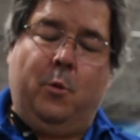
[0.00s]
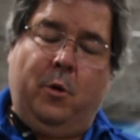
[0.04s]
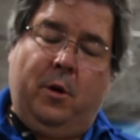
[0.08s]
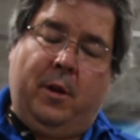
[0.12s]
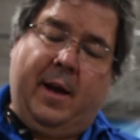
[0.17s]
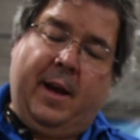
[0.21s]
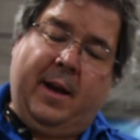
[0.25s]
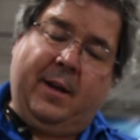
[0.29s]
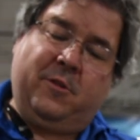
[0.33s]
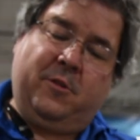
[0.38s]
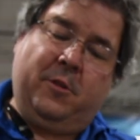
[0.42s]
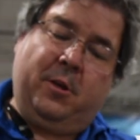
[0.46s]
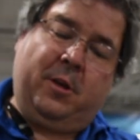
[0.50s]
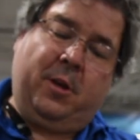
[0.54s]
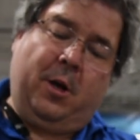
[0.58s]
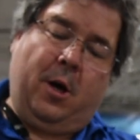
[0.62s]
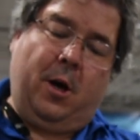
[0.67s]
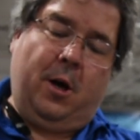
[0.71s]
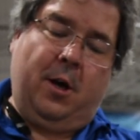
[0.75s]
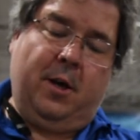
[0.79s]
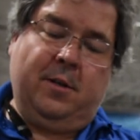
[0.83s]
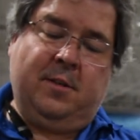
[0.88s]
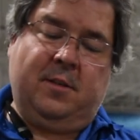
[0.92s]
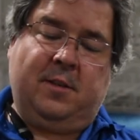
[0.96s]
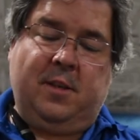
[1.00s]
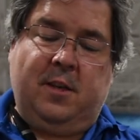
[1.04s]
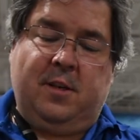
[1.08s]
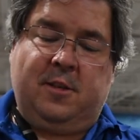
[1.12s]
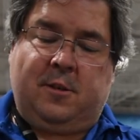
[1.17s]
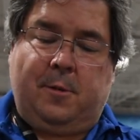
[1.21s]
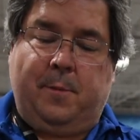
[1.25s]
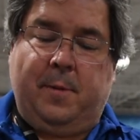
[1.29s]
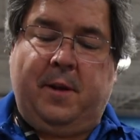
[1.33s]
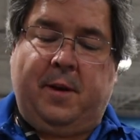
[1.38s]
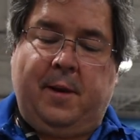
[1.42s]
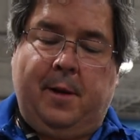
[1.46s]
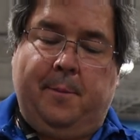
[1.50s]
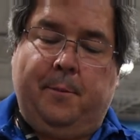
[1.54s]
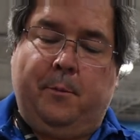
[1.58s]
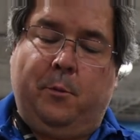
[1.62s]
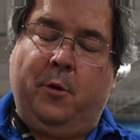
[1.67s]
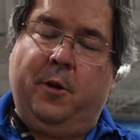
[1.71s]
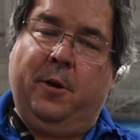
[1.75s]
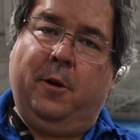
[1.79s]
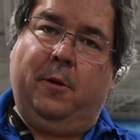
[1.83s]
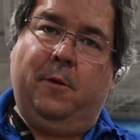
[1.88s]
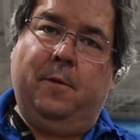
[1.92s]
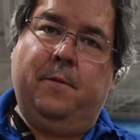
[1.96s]
will actually cause this to become
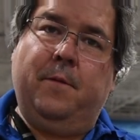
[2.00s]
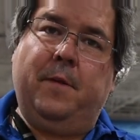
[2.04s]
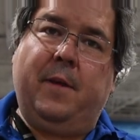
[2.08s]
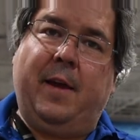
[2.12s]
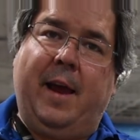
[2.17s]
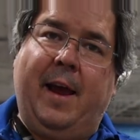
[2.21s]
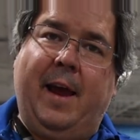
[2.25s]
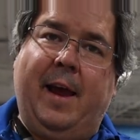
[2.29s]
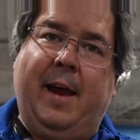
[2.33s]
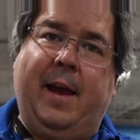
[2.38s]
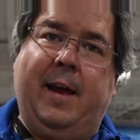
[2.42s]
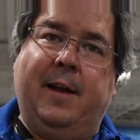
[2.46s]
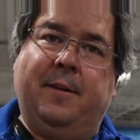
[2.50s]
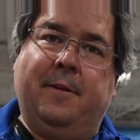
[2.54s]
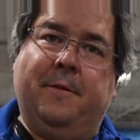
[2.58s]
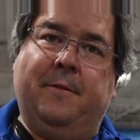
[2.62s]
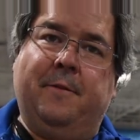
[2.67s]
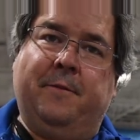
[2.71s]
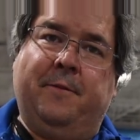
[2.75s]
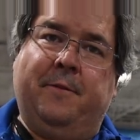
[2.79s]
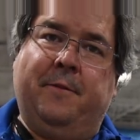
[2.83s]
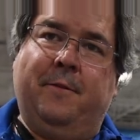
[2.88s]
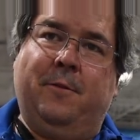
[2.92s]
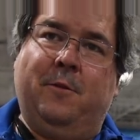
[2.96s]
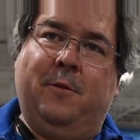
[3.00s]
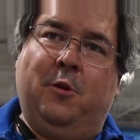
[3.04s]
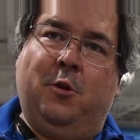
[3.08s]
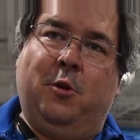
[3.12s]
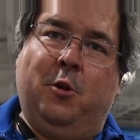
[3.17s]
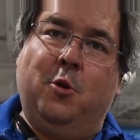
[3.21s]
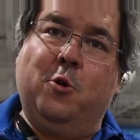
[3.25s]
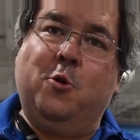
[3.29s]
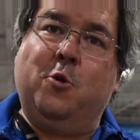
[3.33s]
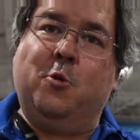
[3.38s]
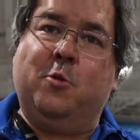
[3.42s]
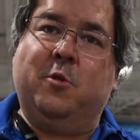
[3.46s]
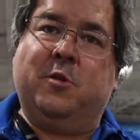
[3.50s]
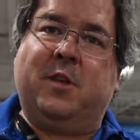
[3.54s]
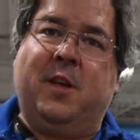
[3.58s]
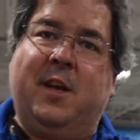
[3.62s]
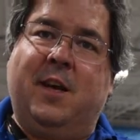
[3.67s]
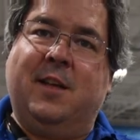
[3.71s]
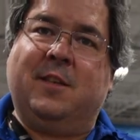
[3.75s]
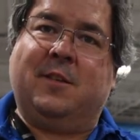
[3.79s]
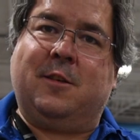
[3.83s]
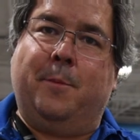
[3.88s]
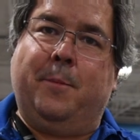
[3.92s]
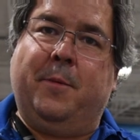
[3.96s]
brittle and lose
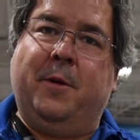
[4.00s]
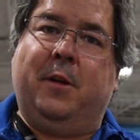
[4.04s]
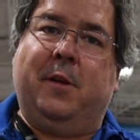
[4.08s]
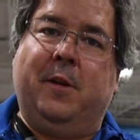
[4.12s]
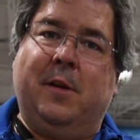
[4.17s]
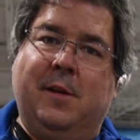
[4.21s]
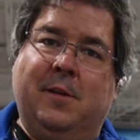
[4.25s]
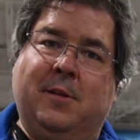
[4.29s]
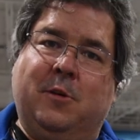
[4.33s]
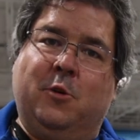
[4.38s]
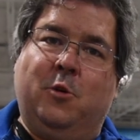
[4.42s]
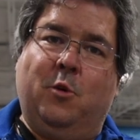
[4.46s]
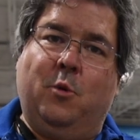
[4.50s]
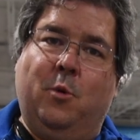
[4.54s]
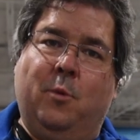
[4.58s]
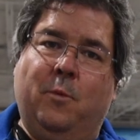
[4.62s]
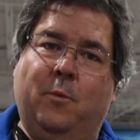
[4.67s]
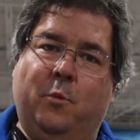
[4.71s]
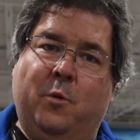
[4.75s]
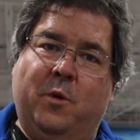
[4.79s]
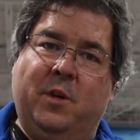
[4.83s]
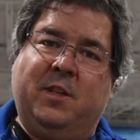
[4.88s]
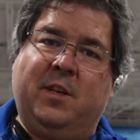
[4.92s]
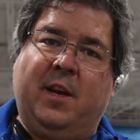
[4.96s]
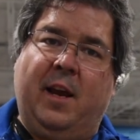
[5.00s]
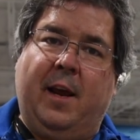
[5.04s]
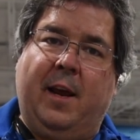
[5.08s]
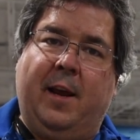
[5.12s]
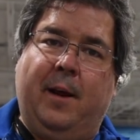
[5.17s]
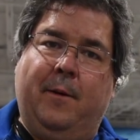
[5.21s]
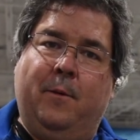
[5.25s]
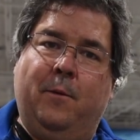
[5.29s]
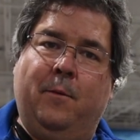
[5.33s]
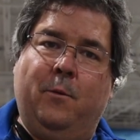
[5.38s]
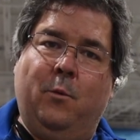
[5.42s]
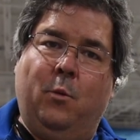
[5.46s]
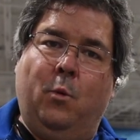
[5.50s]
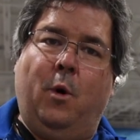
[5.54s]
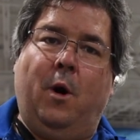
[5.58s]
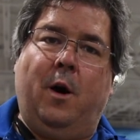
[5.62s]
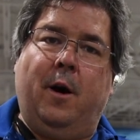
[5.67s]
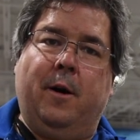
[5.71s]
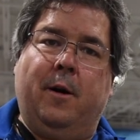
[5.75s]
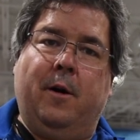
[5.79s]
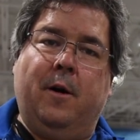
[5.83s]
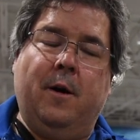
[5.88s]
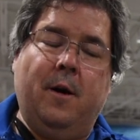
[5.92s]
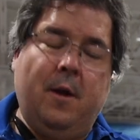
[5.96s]
its ability to retain
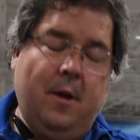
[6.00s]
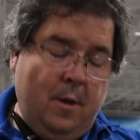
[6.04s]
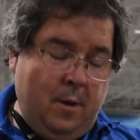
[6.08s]
water.